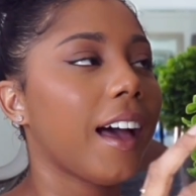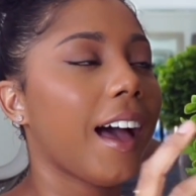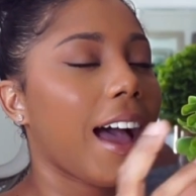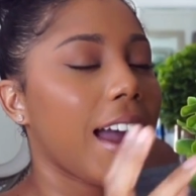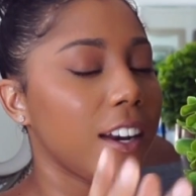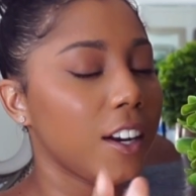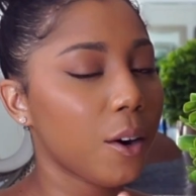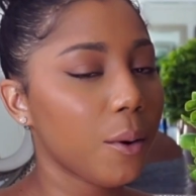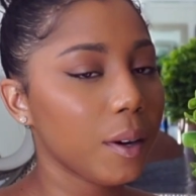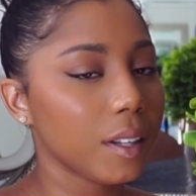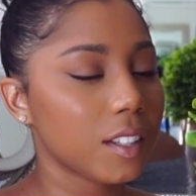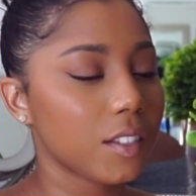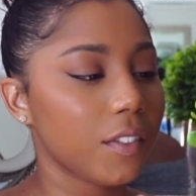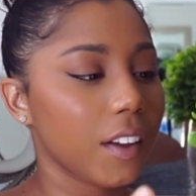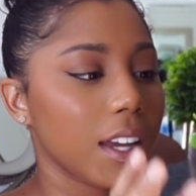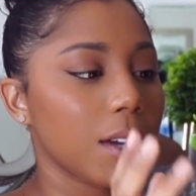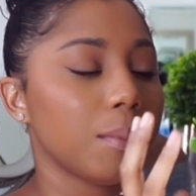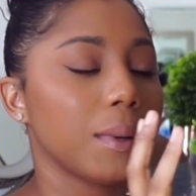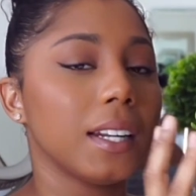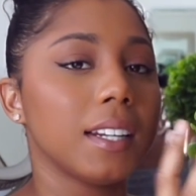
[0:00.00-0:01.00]
I know it's
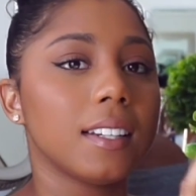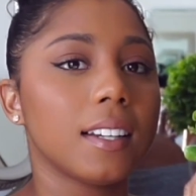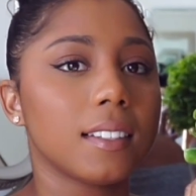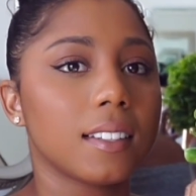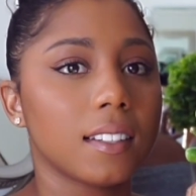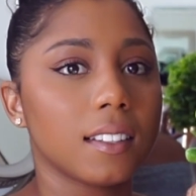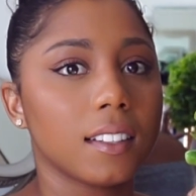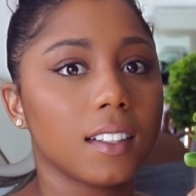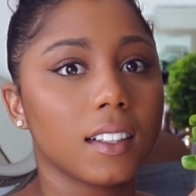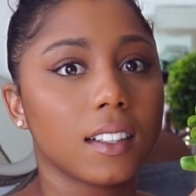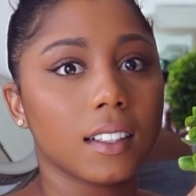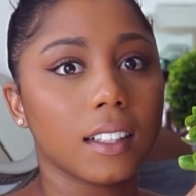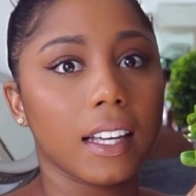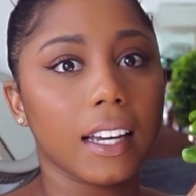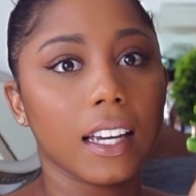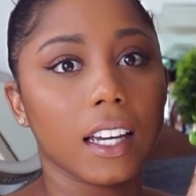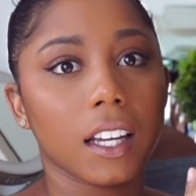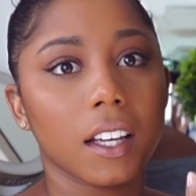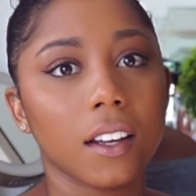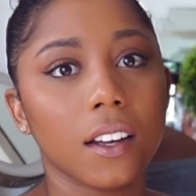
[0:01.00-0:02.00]
fake, but it doesn't look
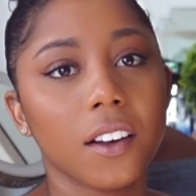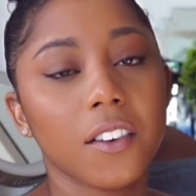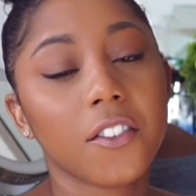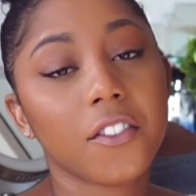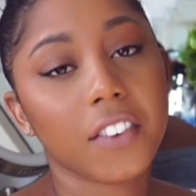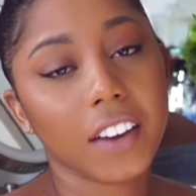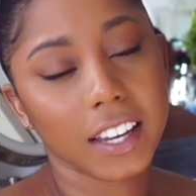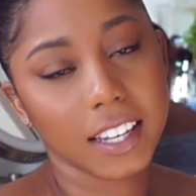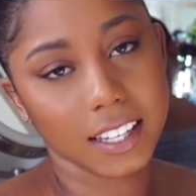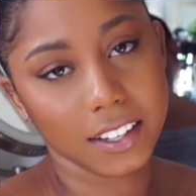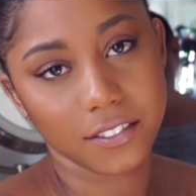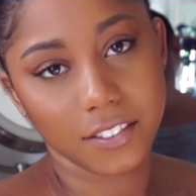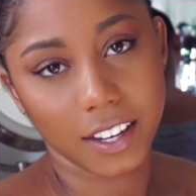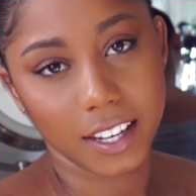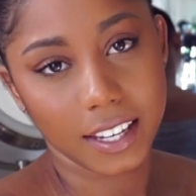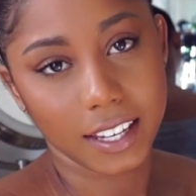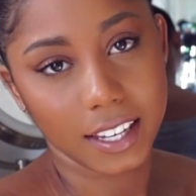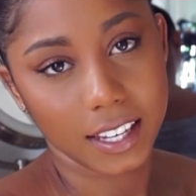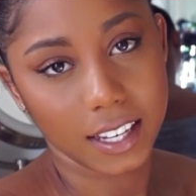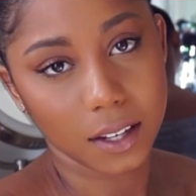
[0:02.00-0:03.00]
like
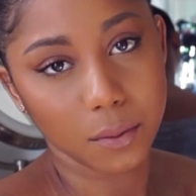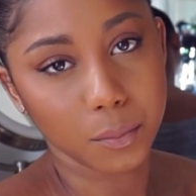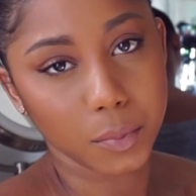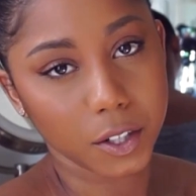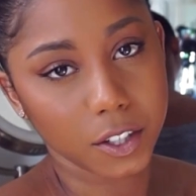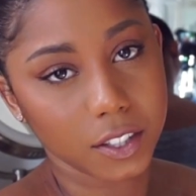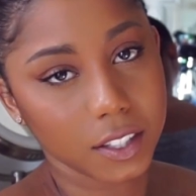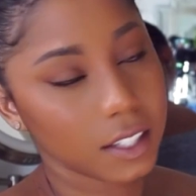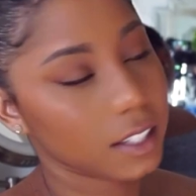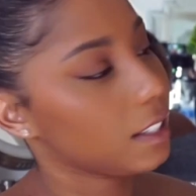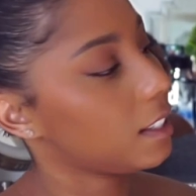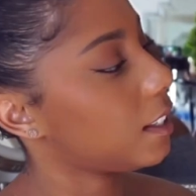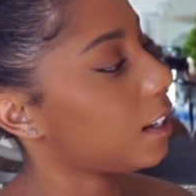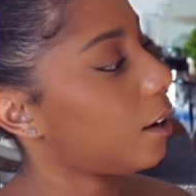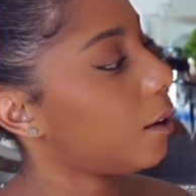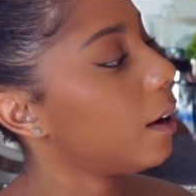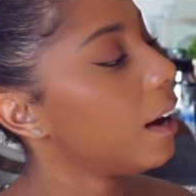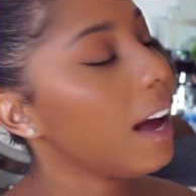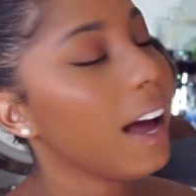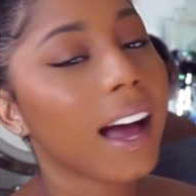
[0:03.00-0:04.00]
fakey in person.
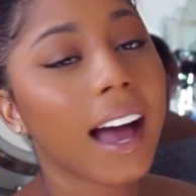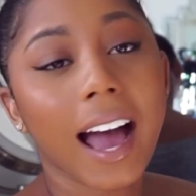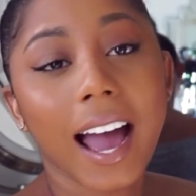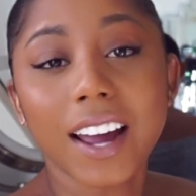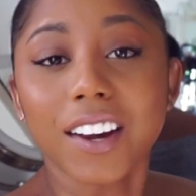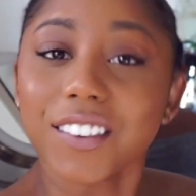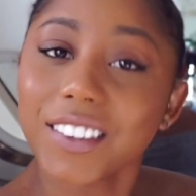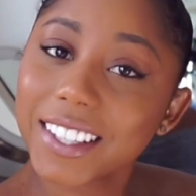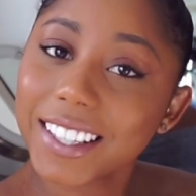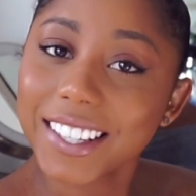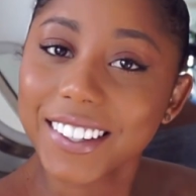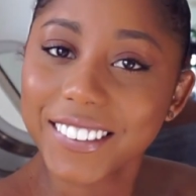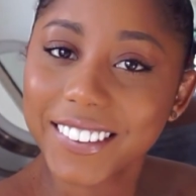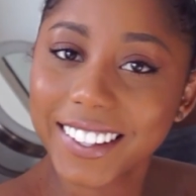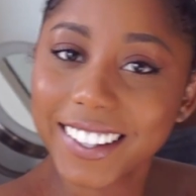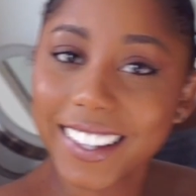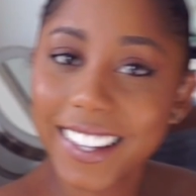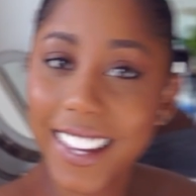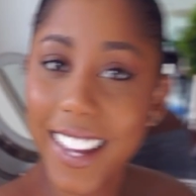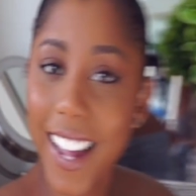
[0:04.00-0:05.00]
So I really,
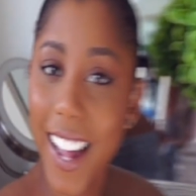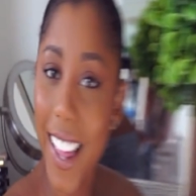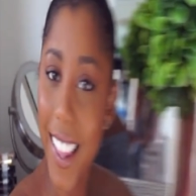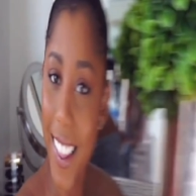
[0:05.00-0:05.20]
really